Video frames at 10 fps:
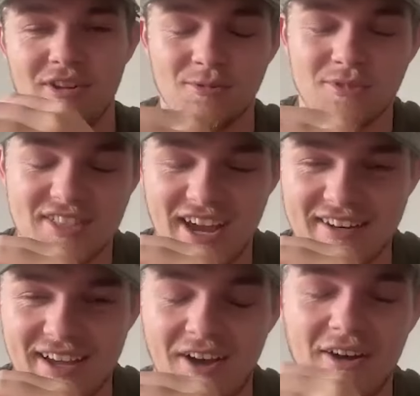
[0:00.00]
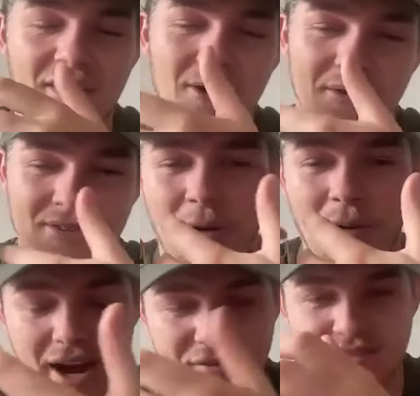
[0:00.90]
ones will stand out, and I'll I'll
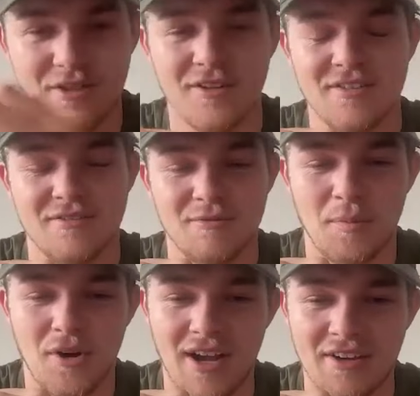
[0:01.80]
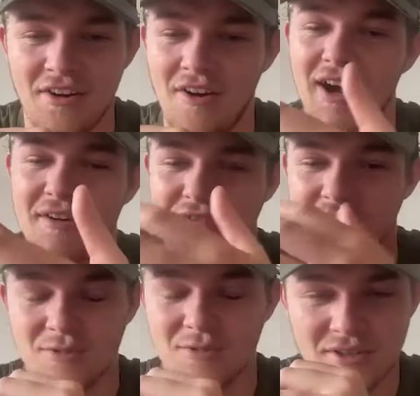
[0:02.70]
have to reply. You know, I'll have to
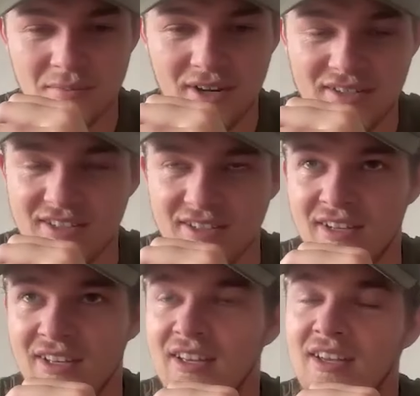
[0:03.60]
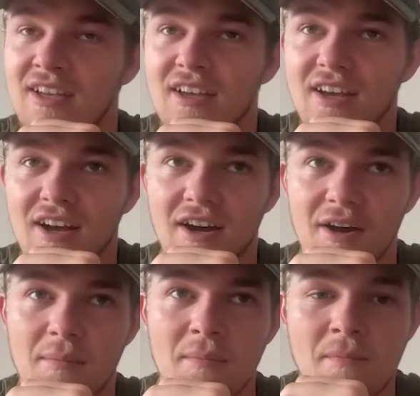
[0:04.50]
talk to the person.
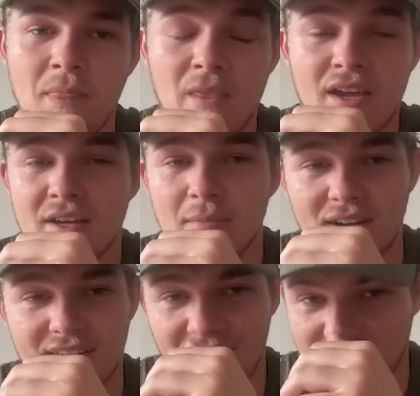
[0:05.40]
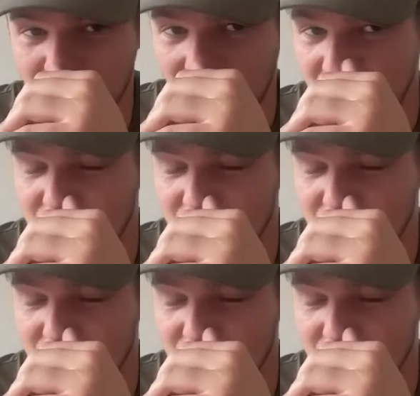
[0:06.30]
Um, but yeah, I try. I